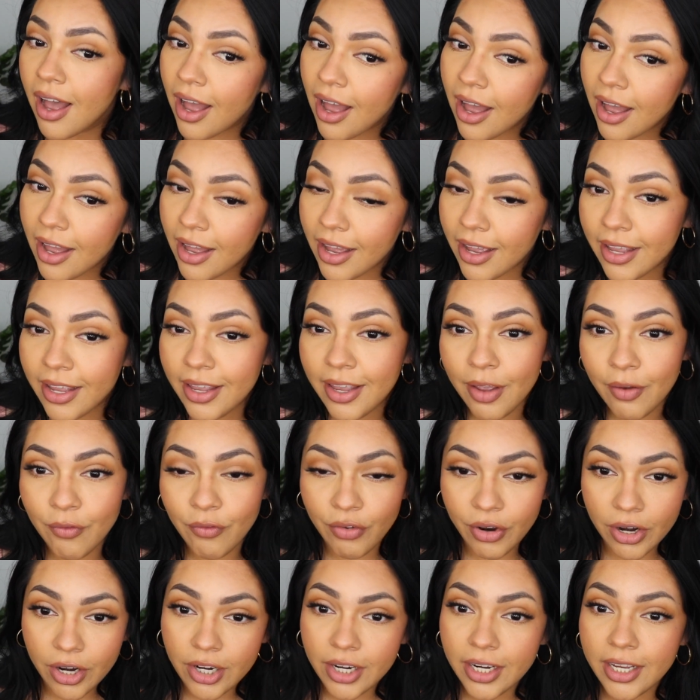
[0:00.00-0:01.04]
I
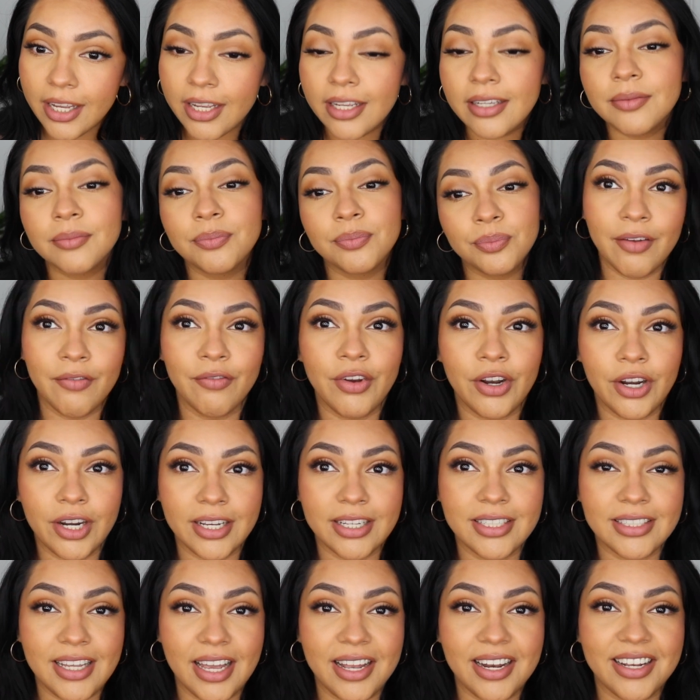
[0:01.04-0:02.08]
am very
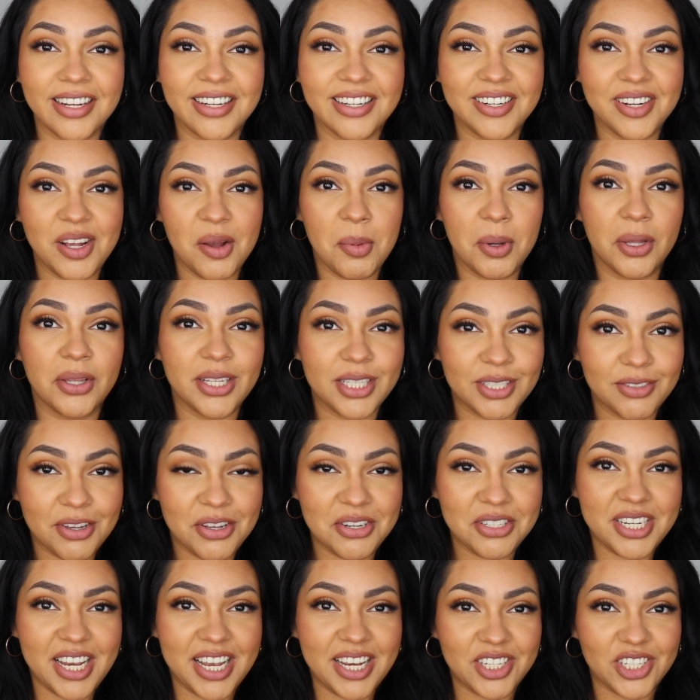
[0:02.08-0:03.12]
excited about this
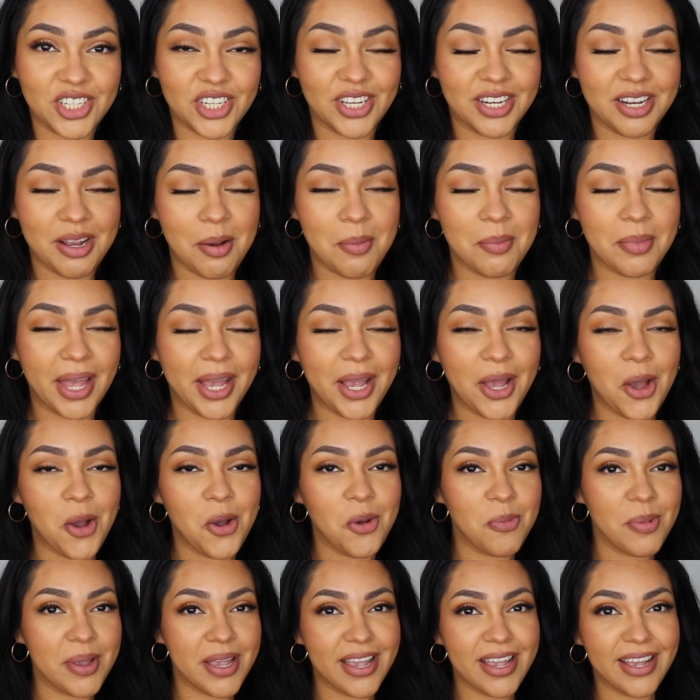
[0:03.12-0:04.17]
foundation. I'm like
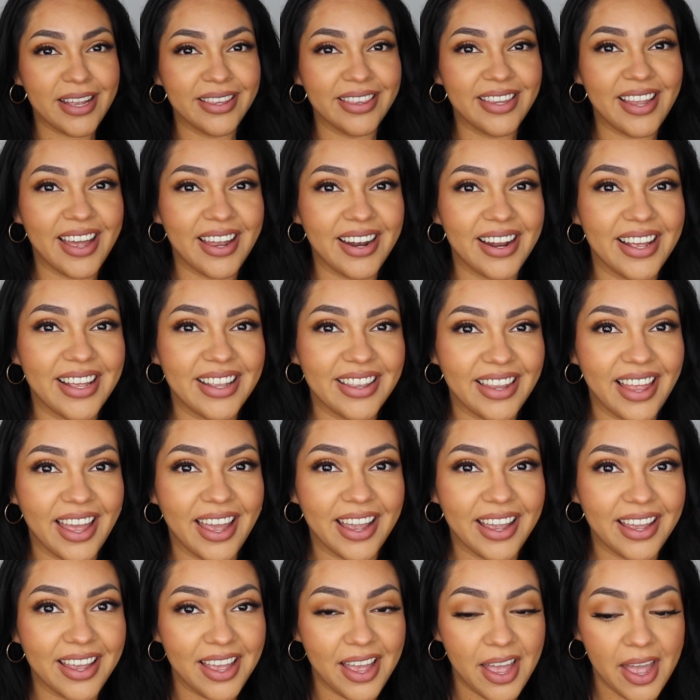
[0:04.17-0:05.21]
hoping that
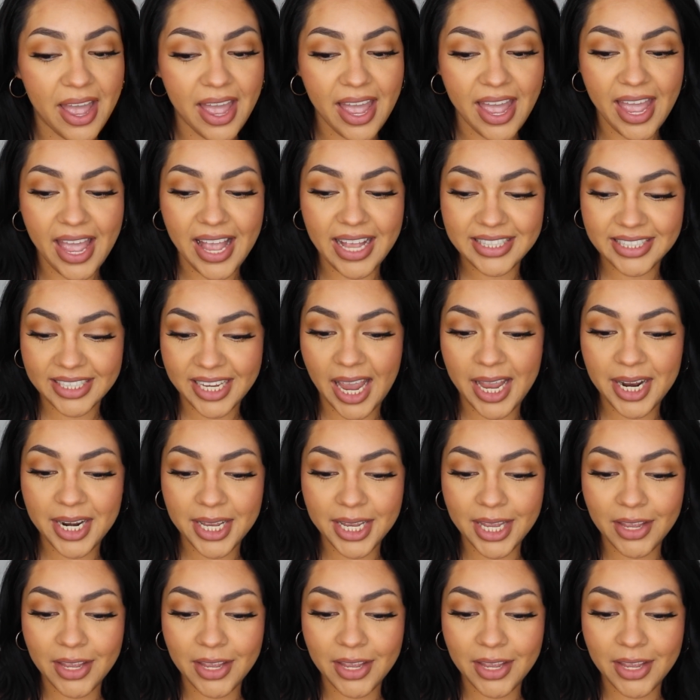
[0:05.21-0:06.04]
it's kind